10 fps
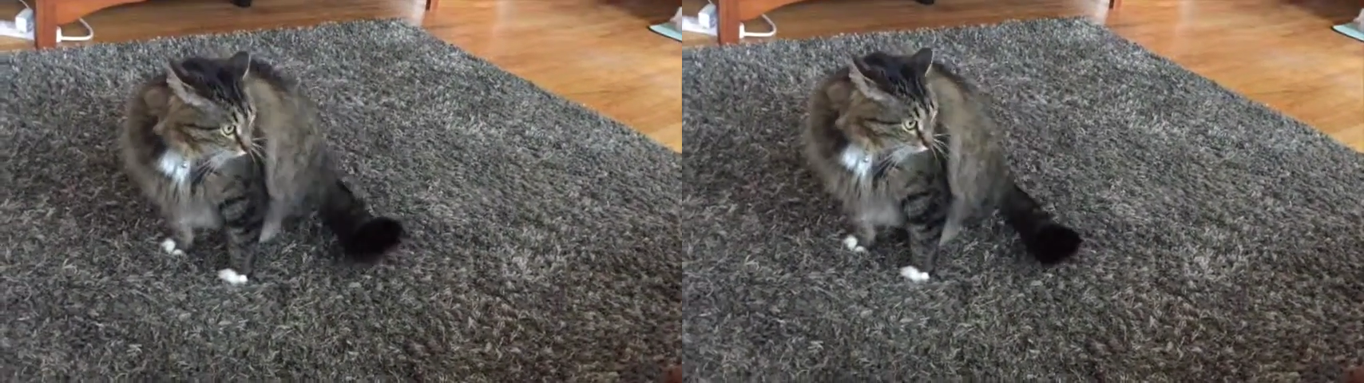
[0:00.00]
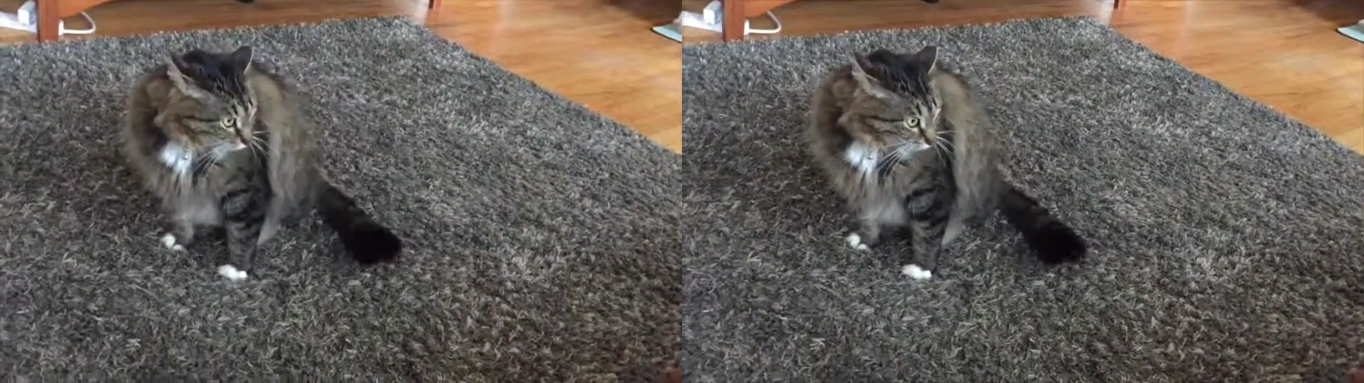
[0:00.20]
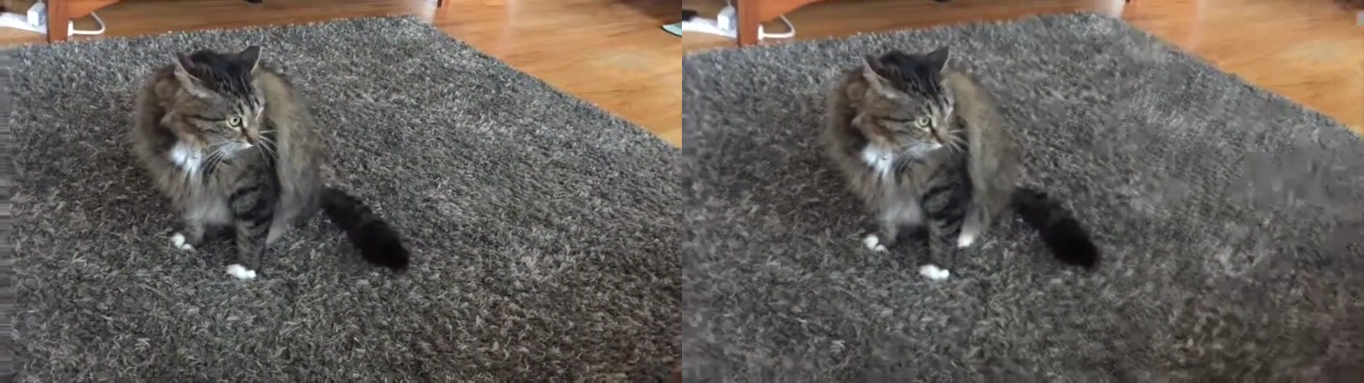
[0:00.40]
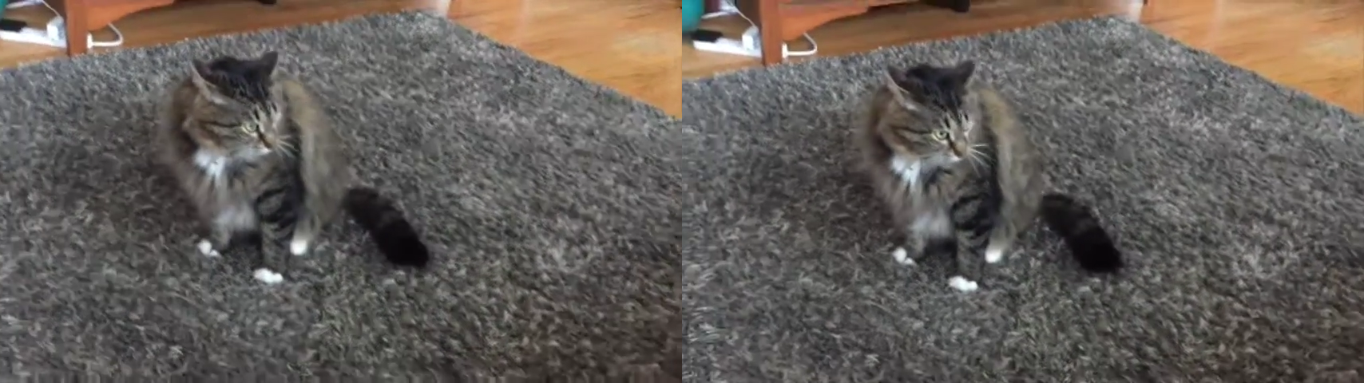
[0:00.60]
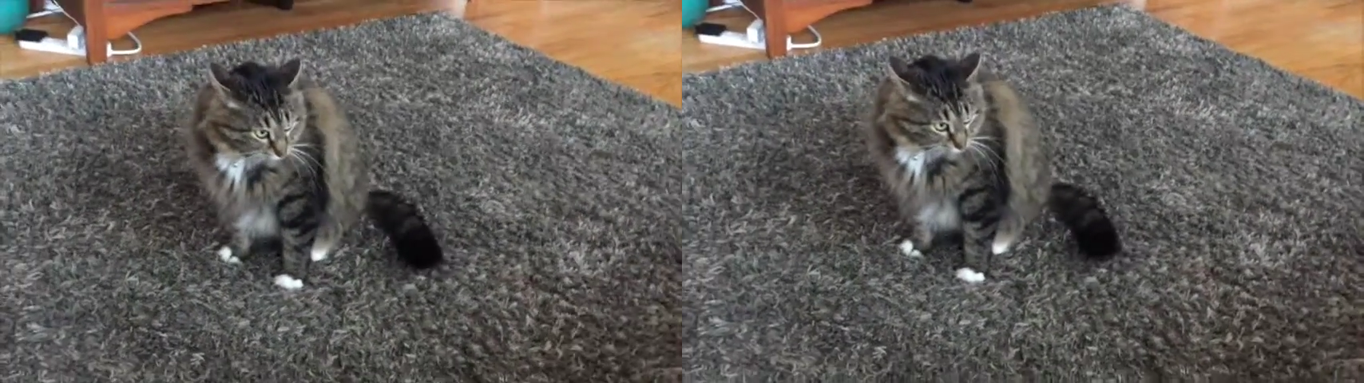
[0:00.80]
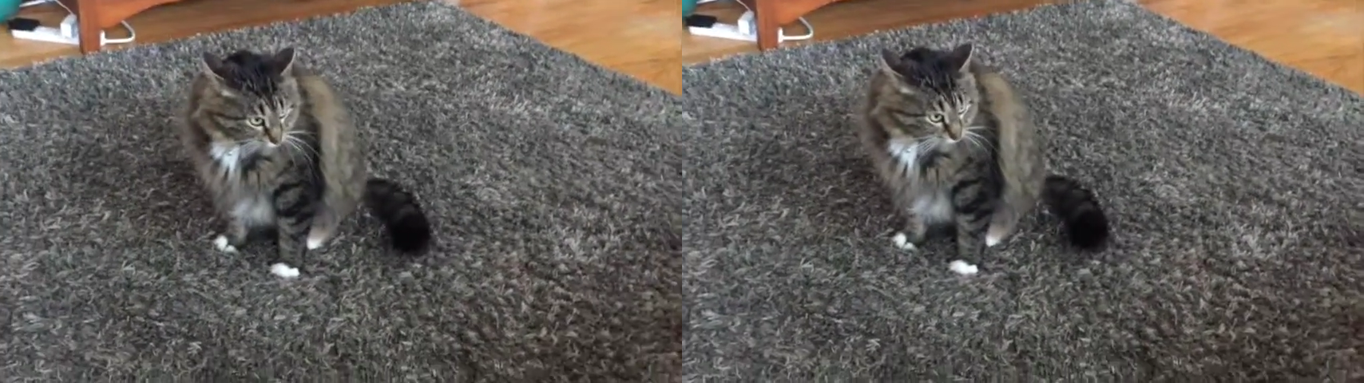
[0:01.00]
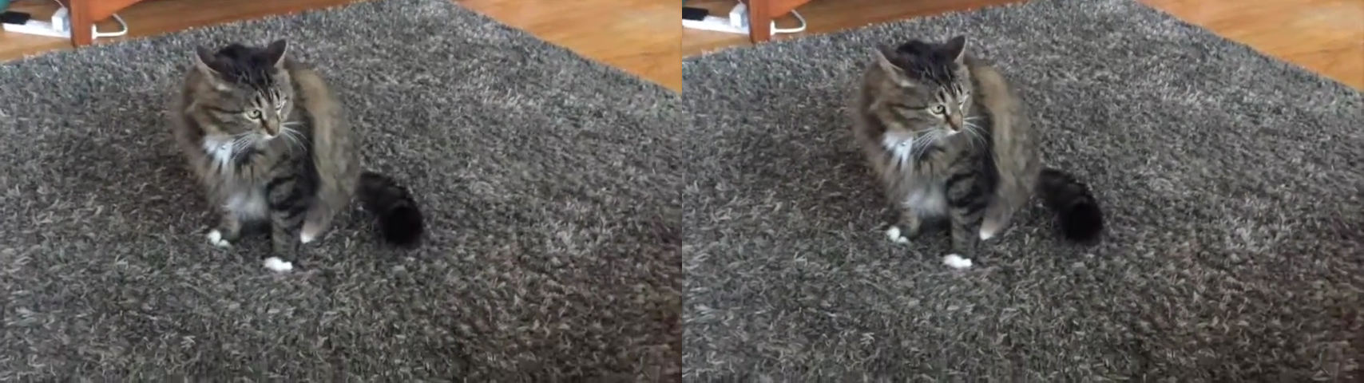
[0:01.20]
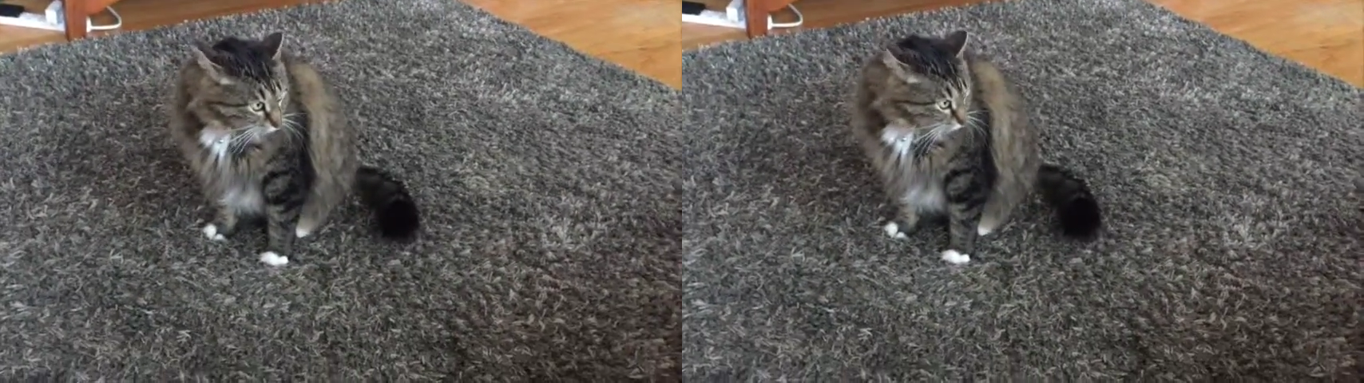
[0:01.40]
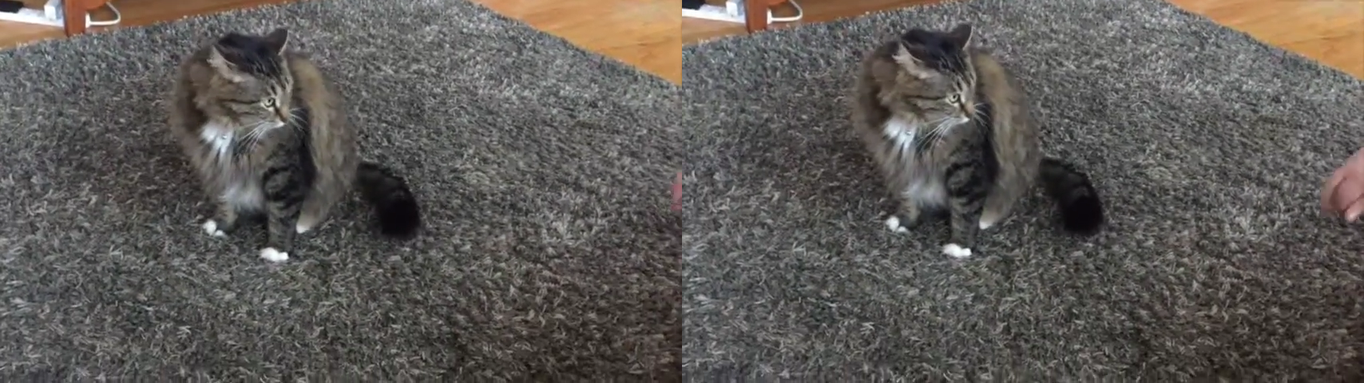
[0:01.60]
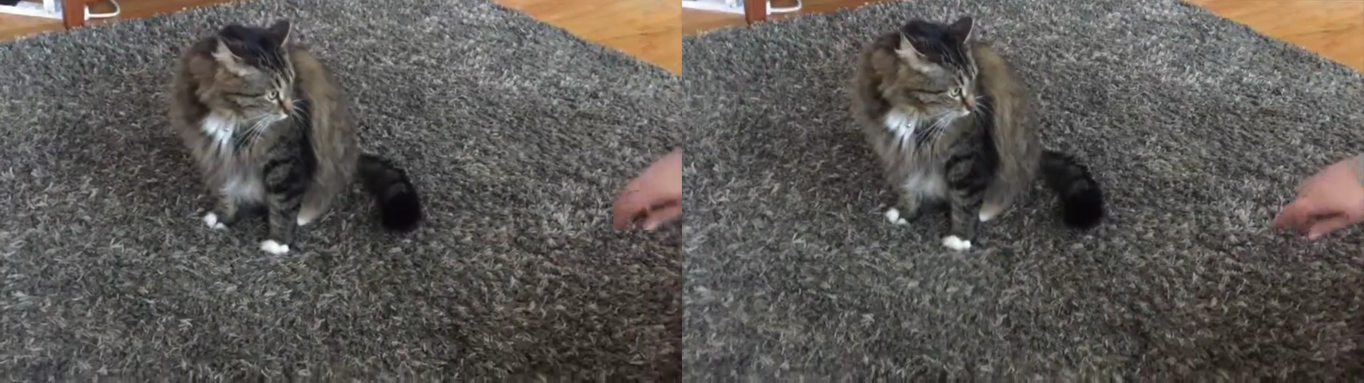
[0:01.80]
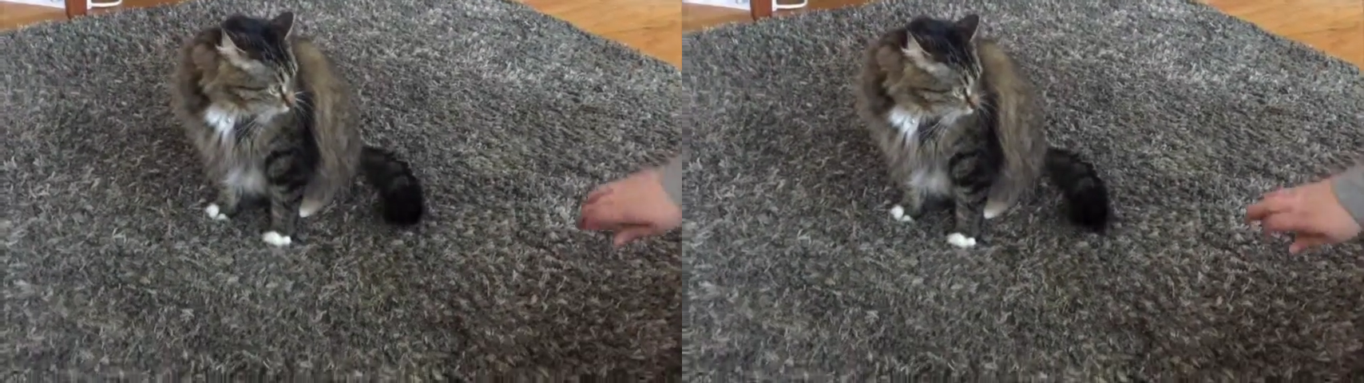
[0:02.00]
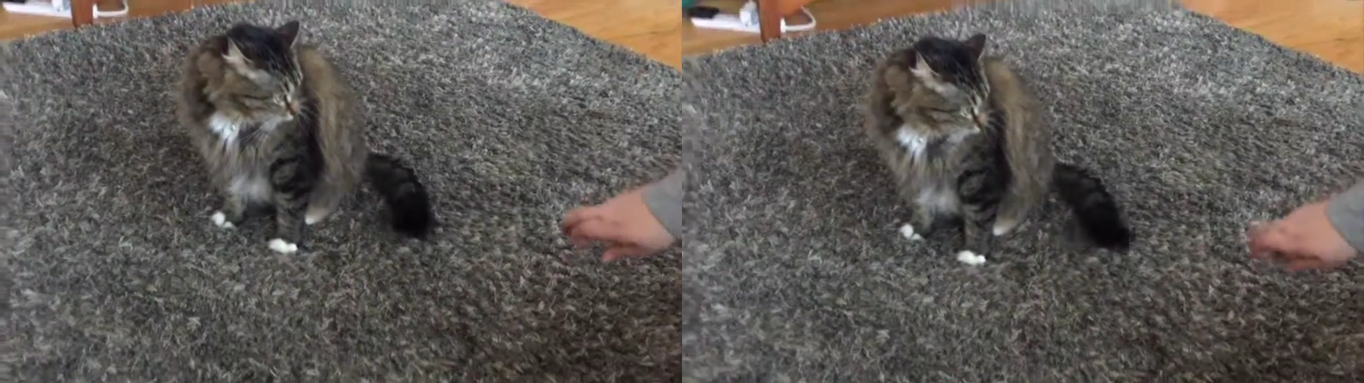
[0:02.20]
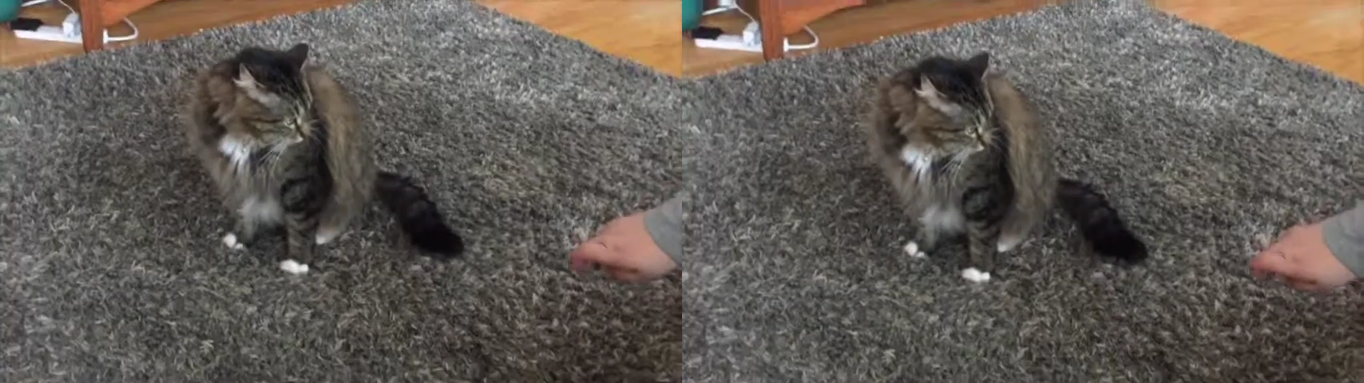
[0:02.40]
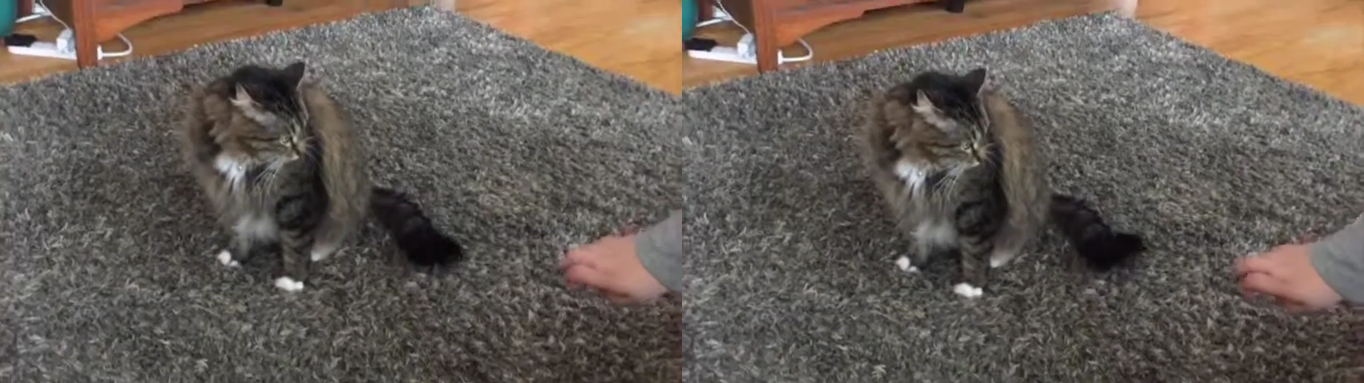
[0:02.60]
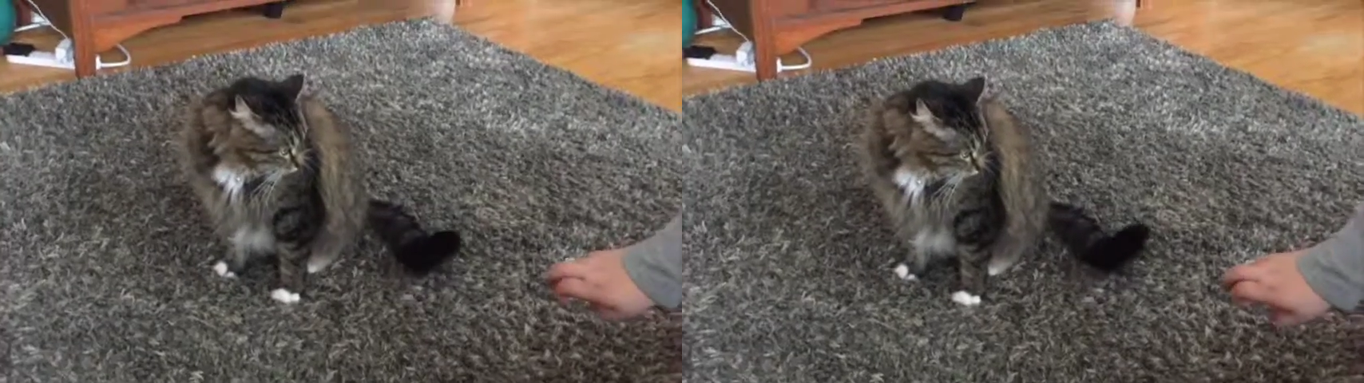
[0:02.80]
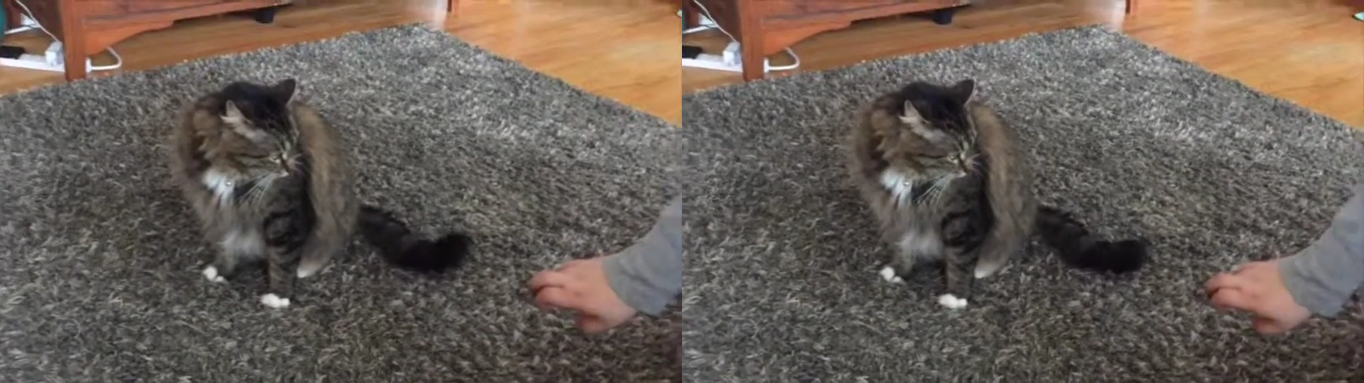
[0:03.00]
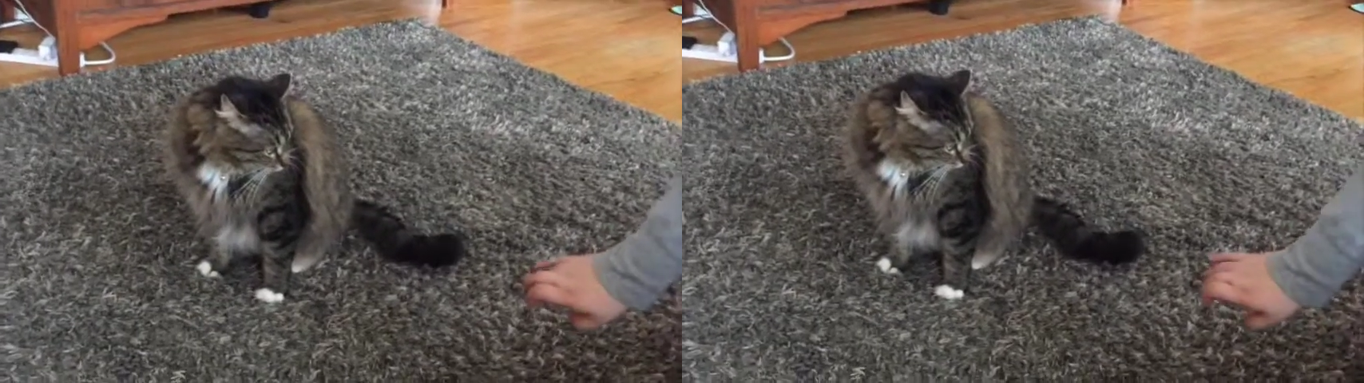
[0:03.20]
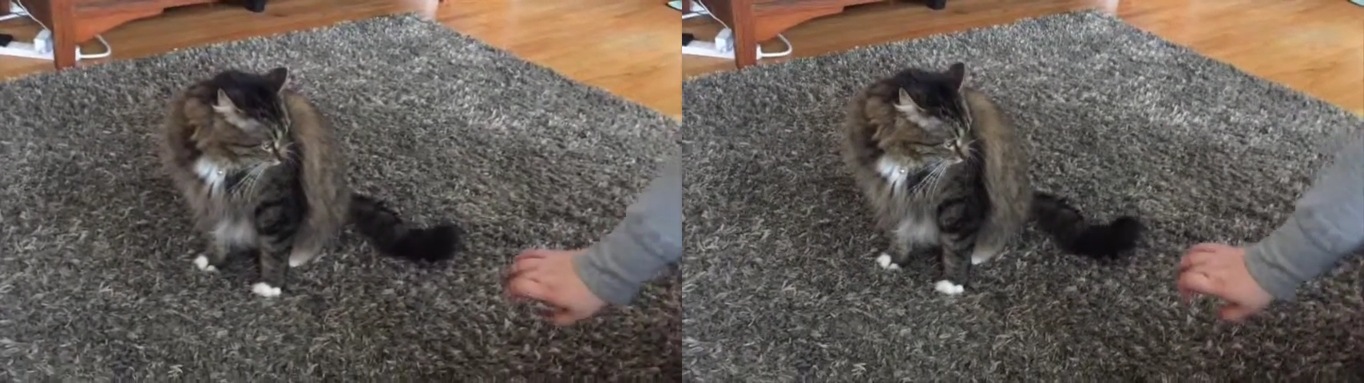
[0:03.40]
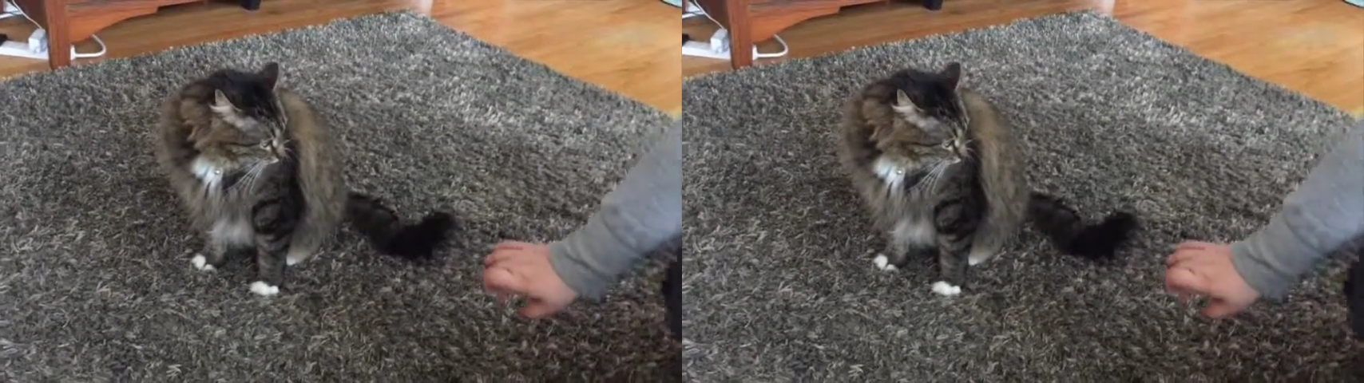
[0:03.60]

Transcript: No face is visible, so there are no lips to read.